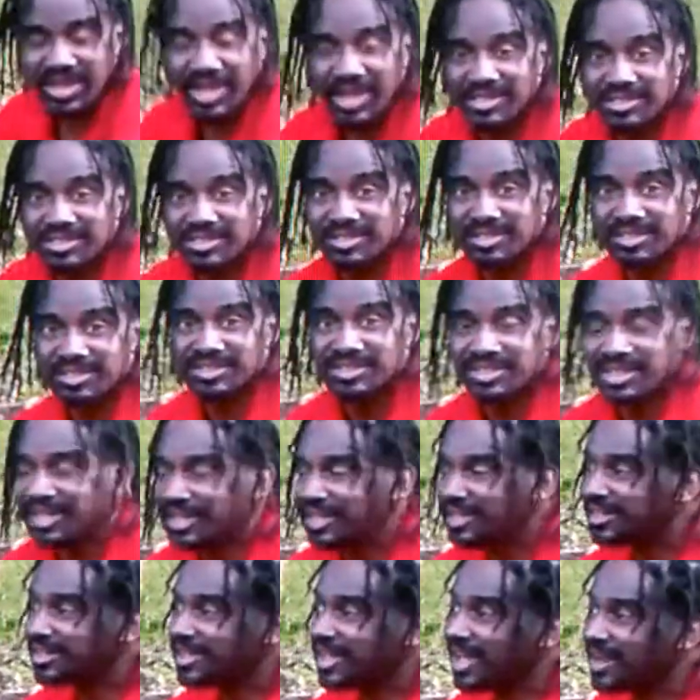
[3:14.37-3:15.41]
he actually
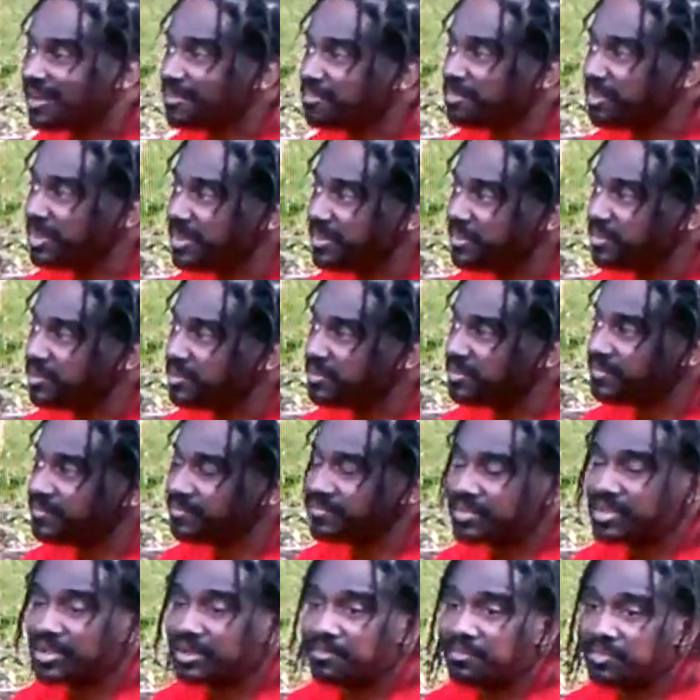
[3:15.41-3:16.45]
said a lot of people
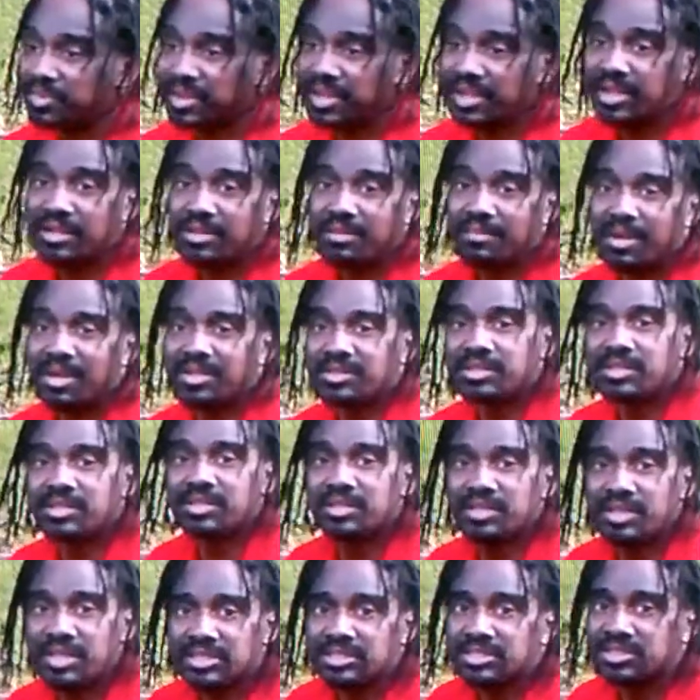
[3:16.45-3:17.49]
complain about the
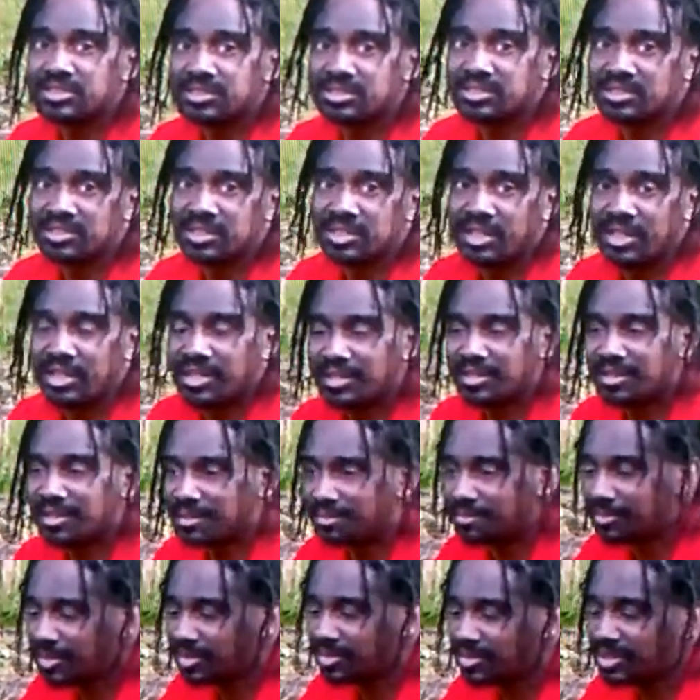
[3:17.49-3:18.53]
conditions in the
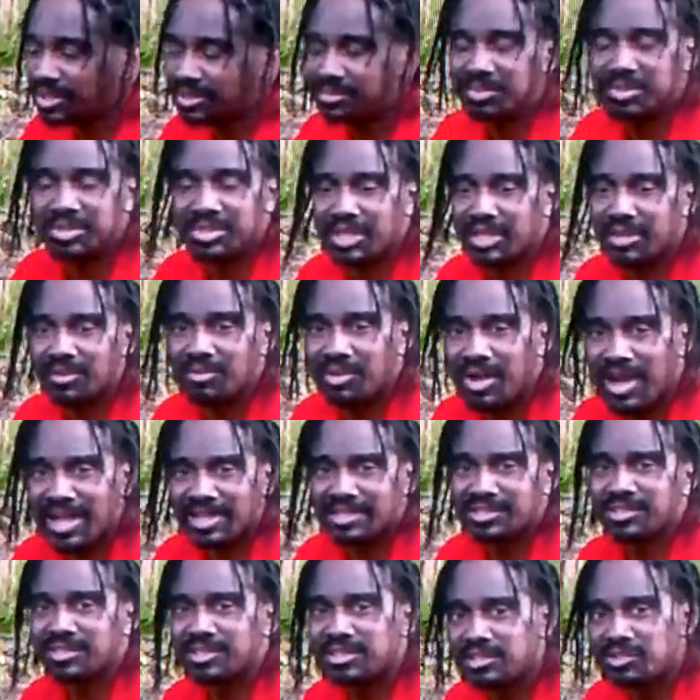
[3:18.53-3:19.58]
community, but they don't
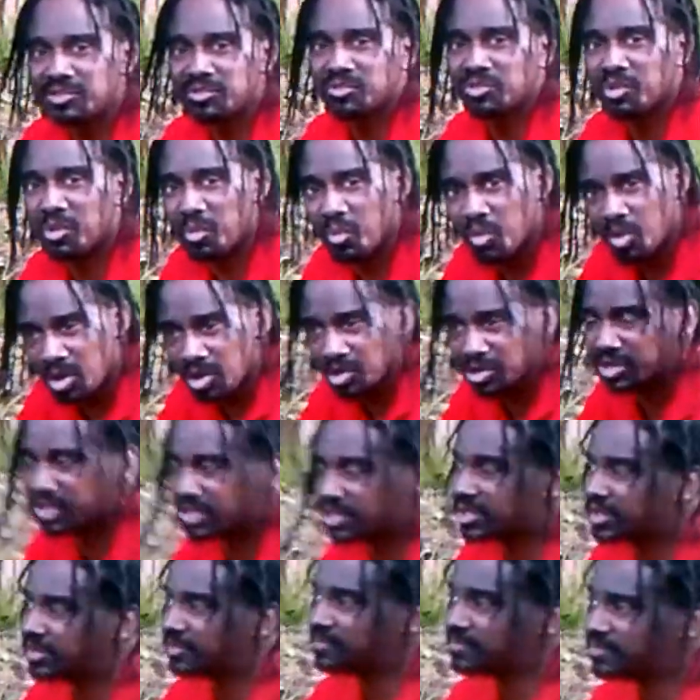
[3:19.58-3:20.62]
actually do the work
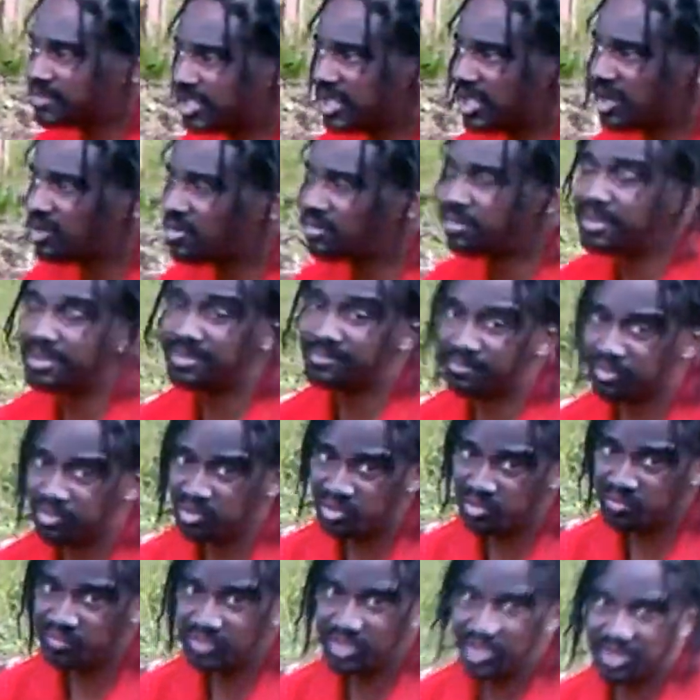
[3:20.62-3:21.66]
to help
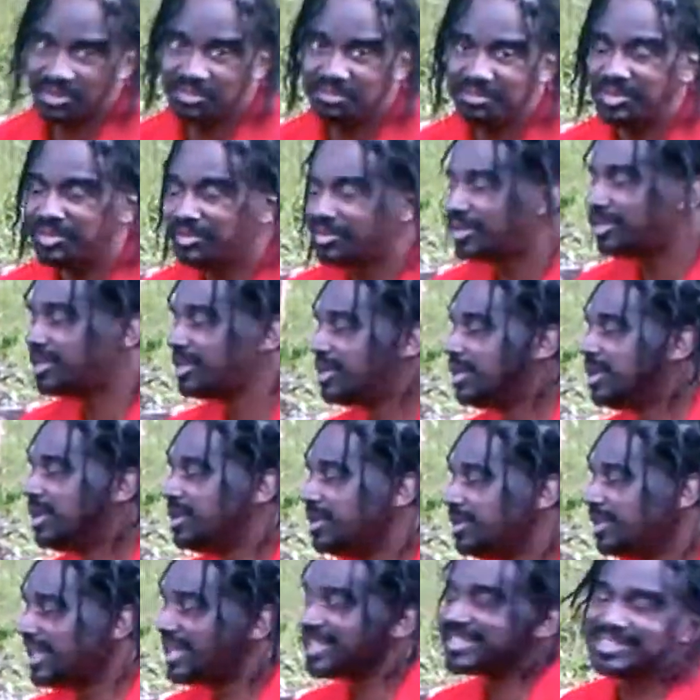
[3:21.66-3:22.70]
improve the community.
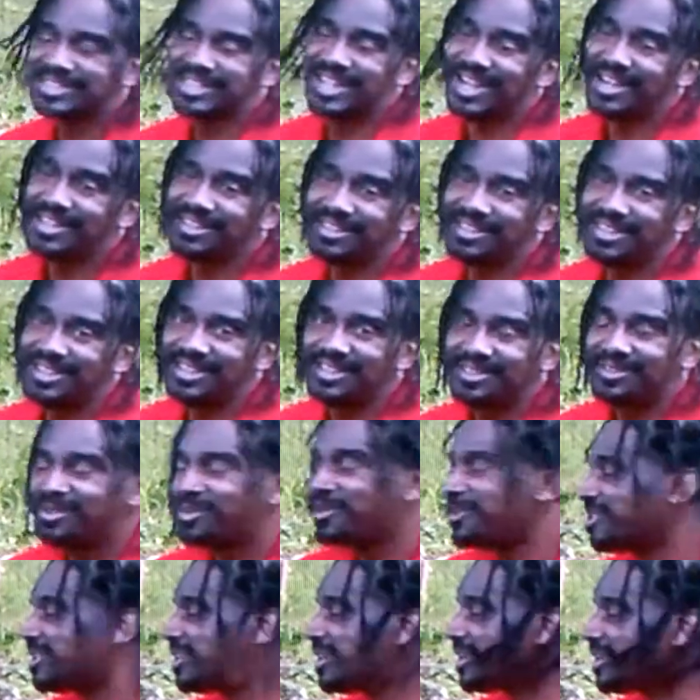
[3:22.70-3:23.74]
That's neither here
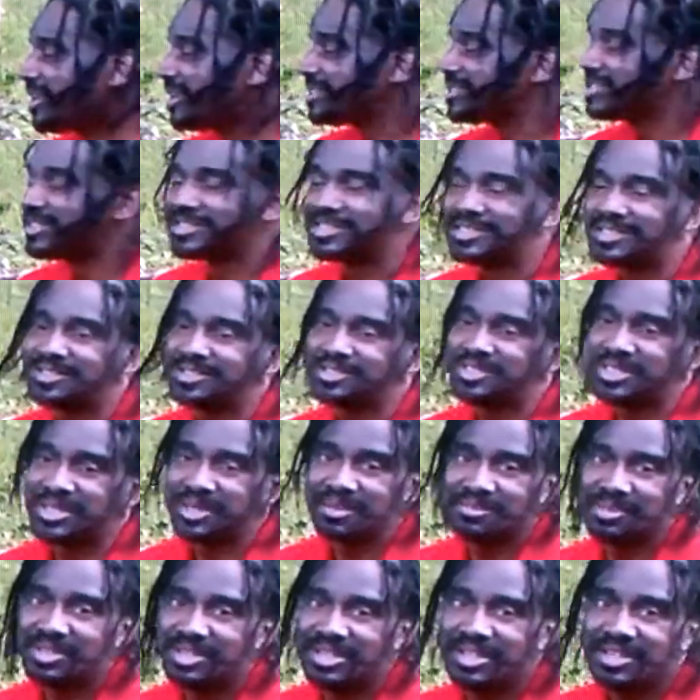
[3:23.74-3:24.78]
nor there. That's just a
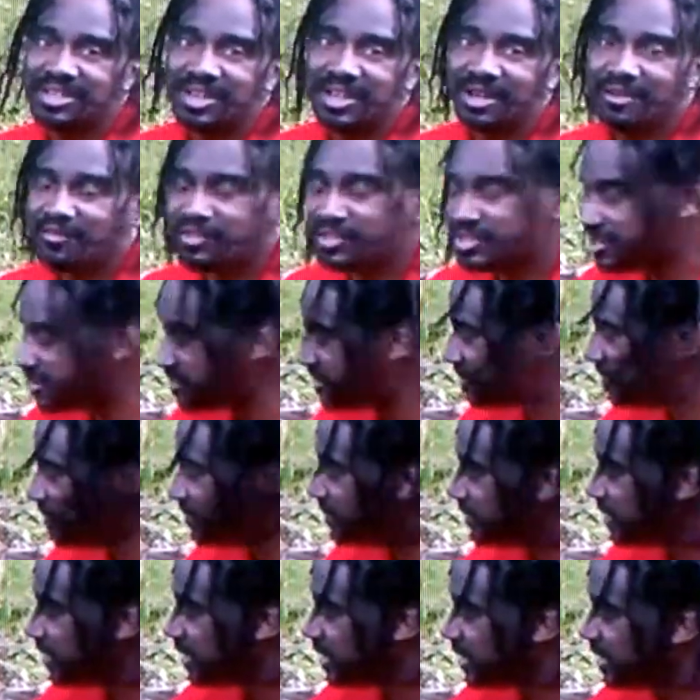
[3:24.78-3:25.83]
gem that he left us.
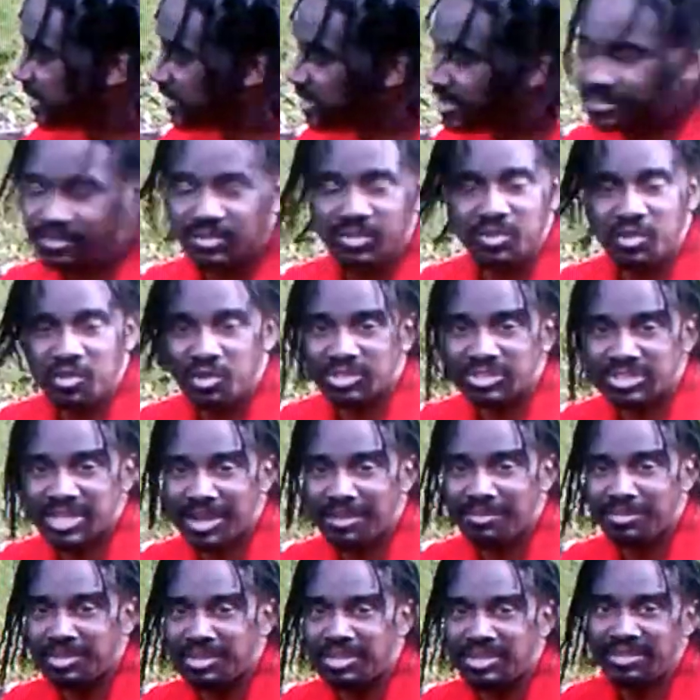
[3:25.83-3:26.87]
Of course,
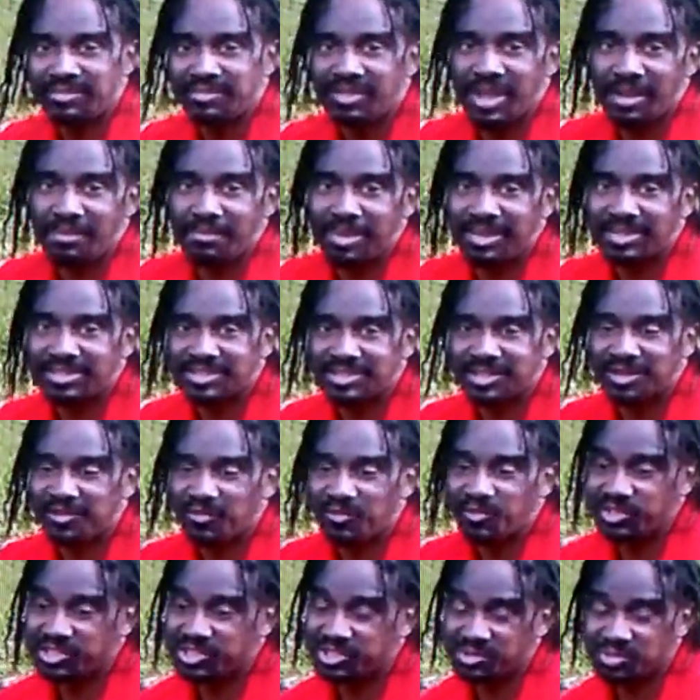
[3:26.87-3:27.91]
I believe that
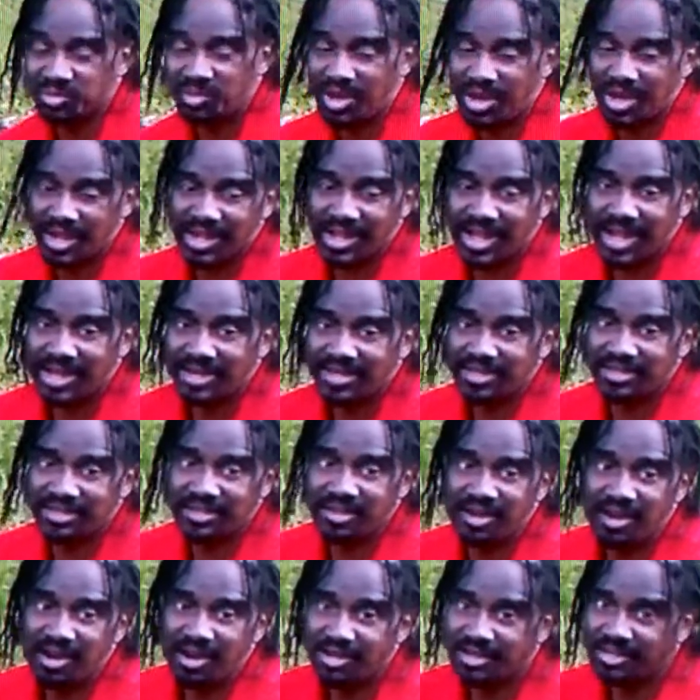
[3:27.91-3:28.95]
myself, which is why I got into
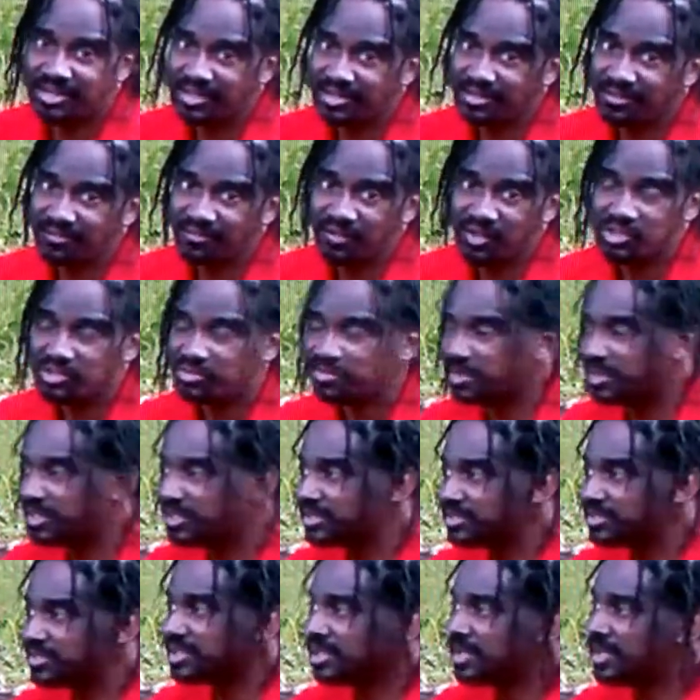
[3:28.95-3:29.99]
gardening in the first place.